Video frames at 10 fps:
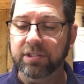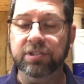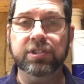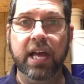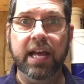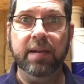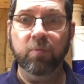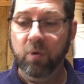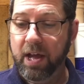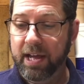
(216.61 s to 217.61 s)
the
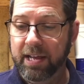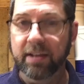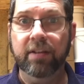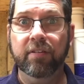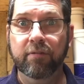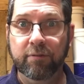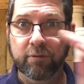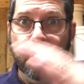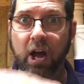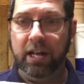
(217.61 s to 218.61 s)
same way,
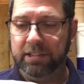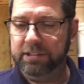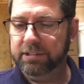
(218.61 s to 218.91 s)
front.